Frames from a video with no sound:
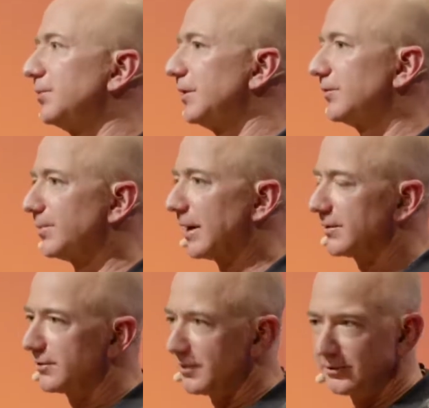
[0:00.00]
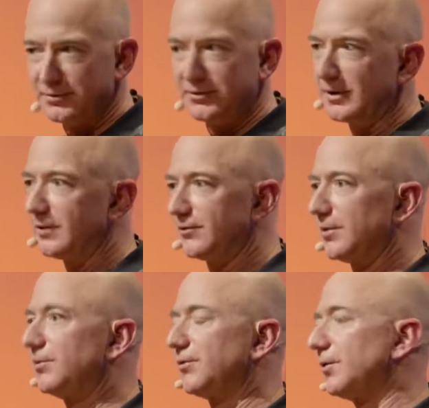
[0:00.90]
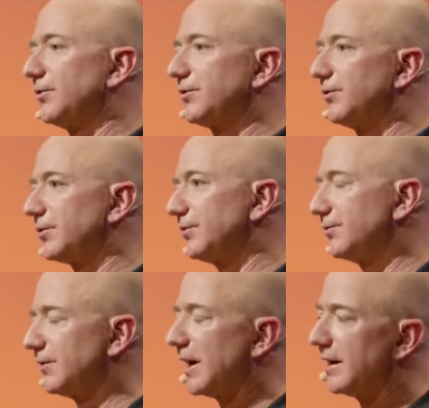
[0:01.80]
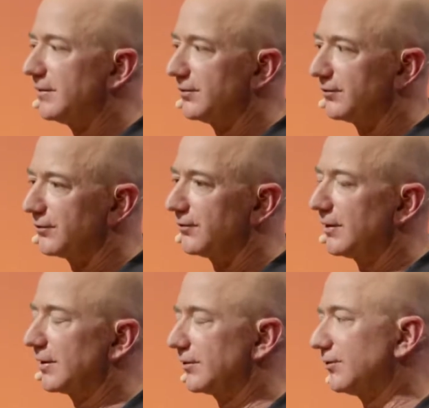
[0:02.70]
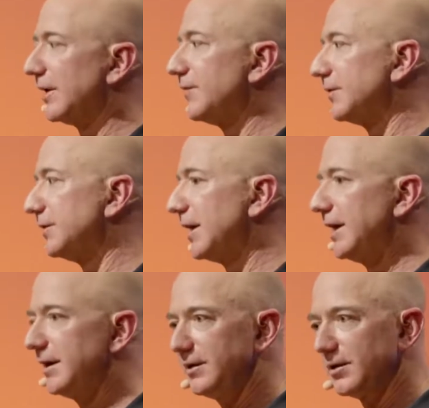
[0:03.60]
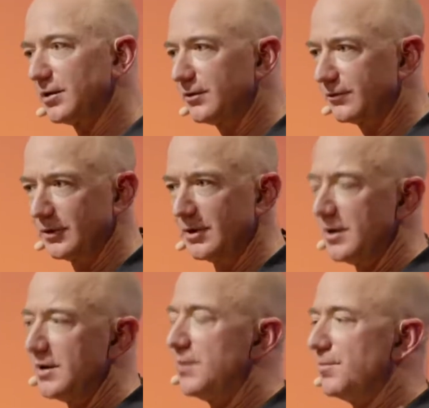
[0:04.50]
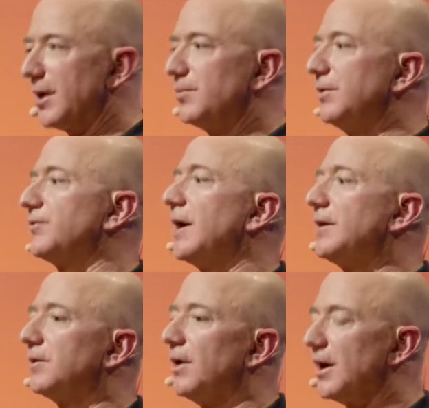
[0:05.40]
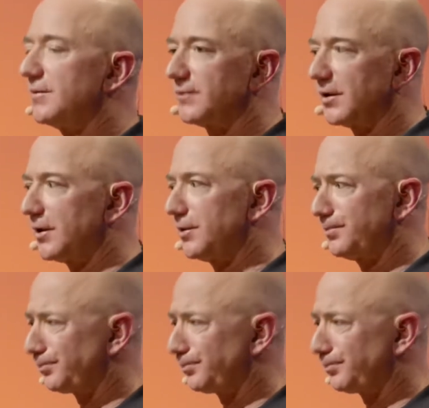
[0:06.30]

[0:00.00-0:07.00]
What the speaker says: We expect to get some results in sort of 5, 6, 7, 8 years. But we find a lot of our